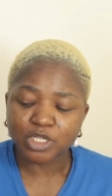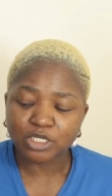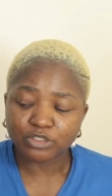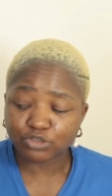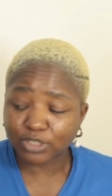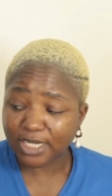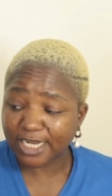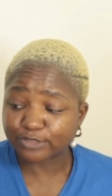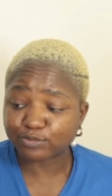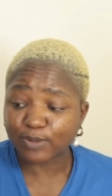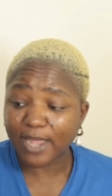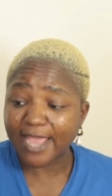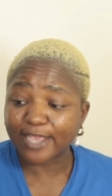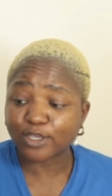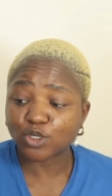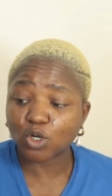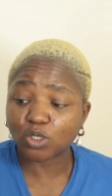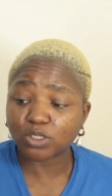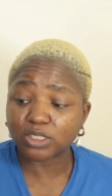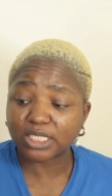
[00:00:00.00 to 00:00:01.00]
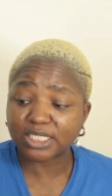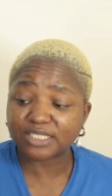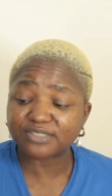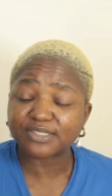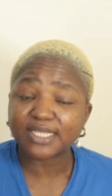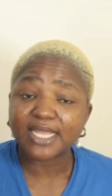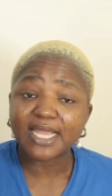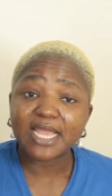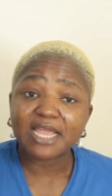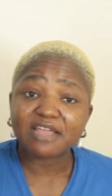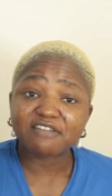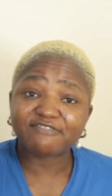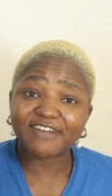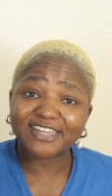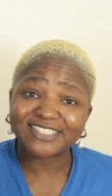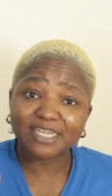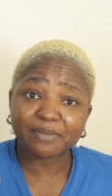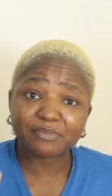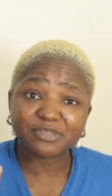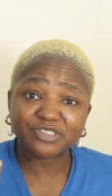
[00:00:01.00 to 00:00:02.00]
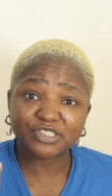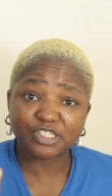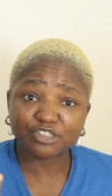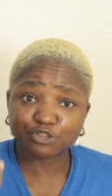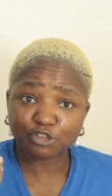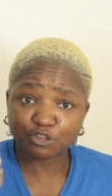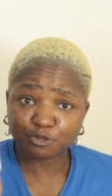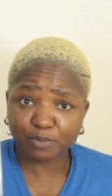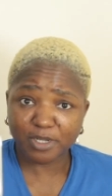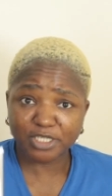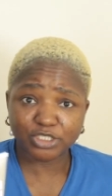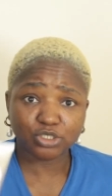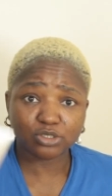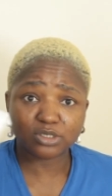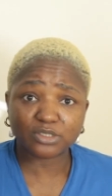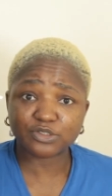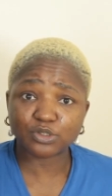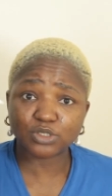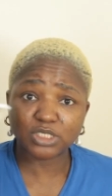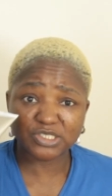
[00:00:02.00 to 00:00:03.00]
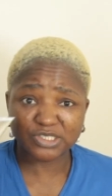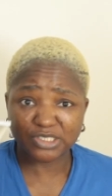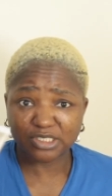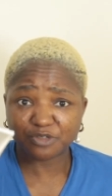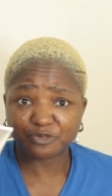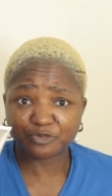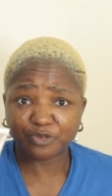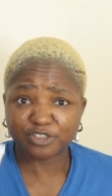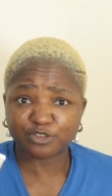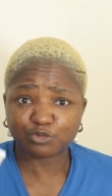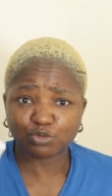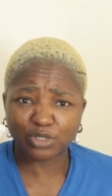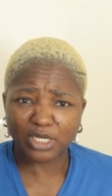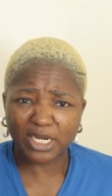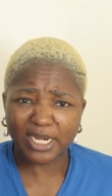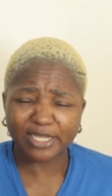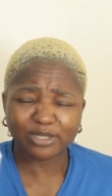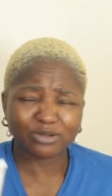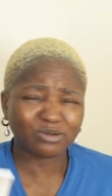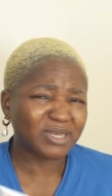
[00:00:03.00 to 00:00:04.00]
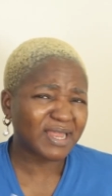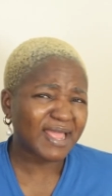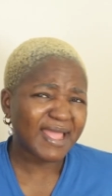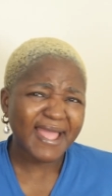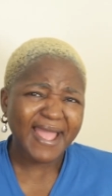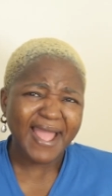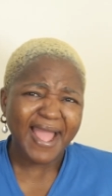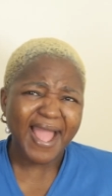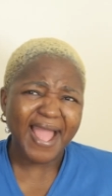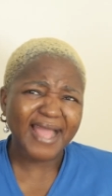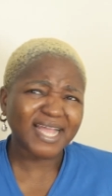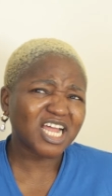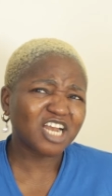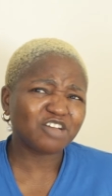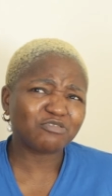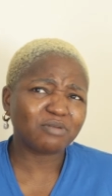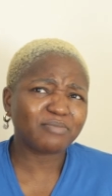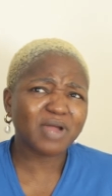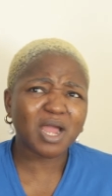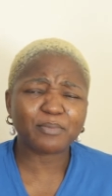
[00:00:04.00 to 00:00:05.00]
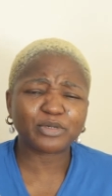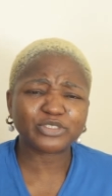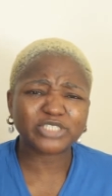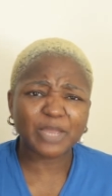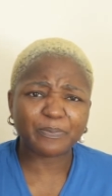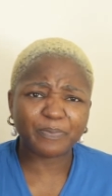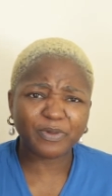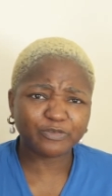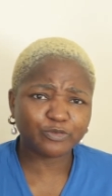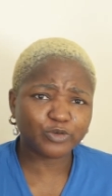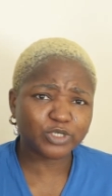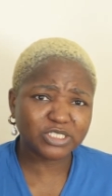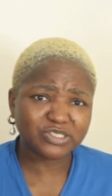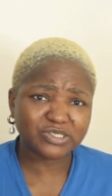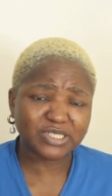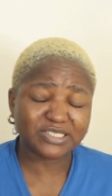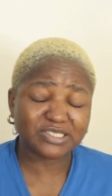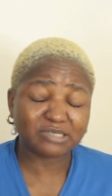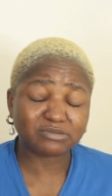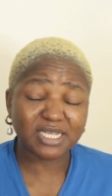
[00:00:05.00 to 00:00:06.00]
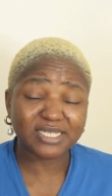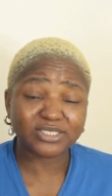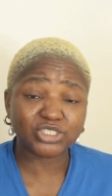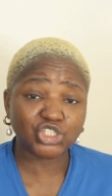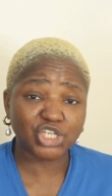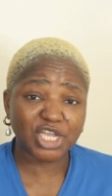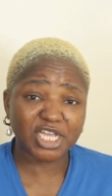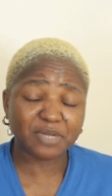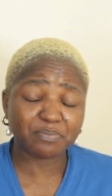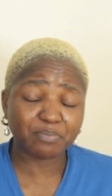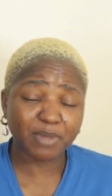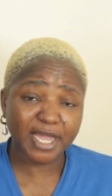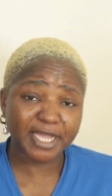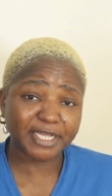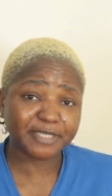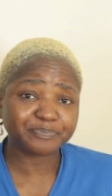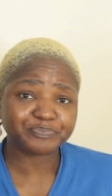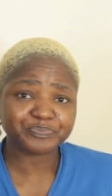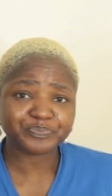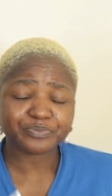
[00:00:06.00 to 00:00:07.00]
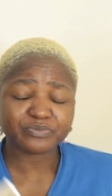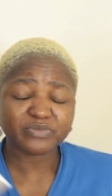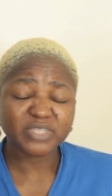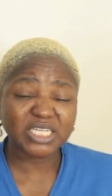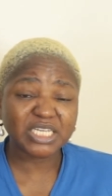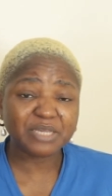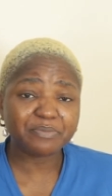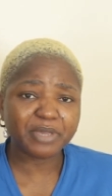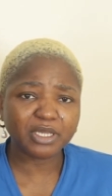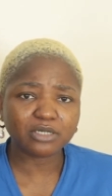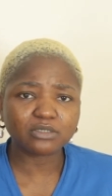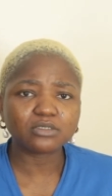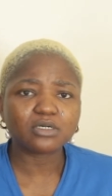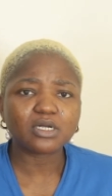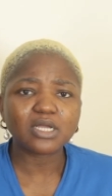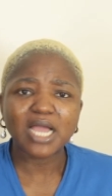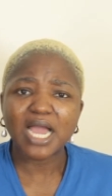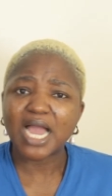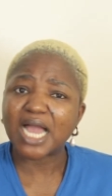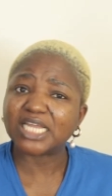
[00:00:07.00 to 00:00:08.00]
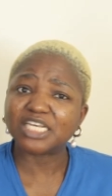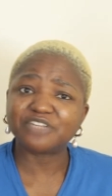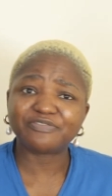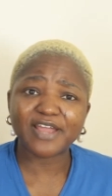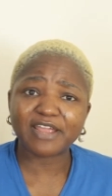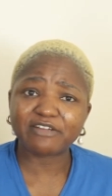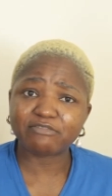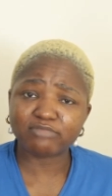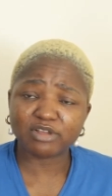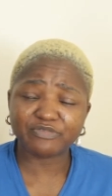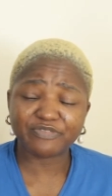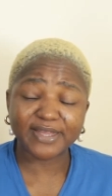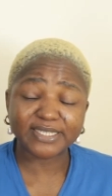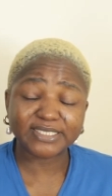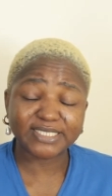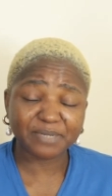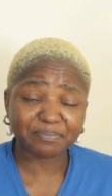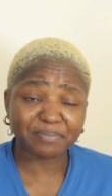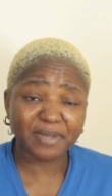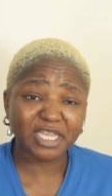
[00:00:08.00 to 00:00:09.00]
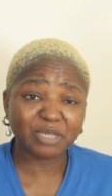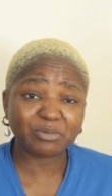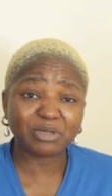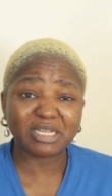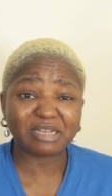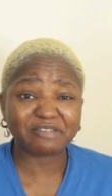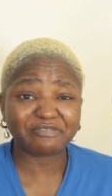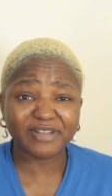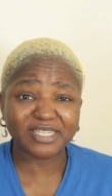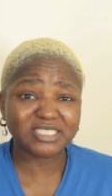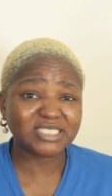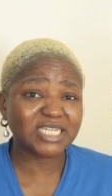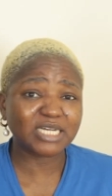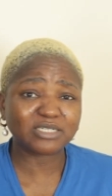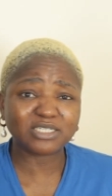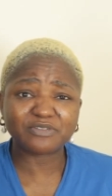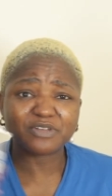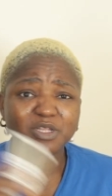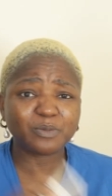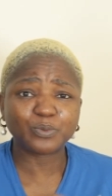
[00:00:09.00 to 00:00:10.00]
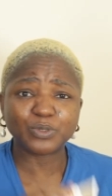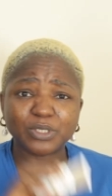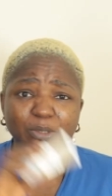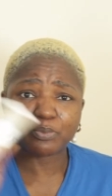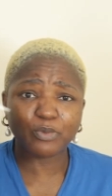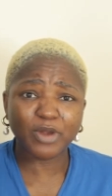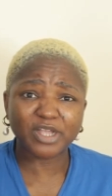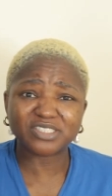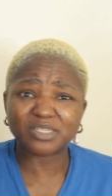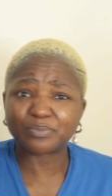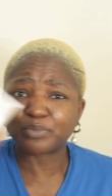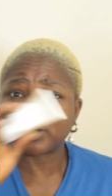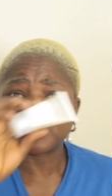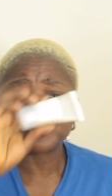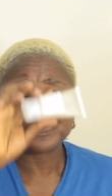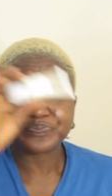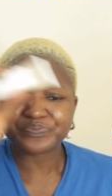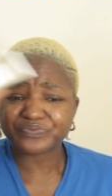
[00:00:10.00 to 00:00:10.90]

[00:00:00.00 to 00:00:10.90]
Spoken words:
So that's why I got this vitamin C suspension. So this is the first one that I got. I can't remember how much I paid for this, except I check my email, and if I check my email and I find it, I'll definitely put the price above.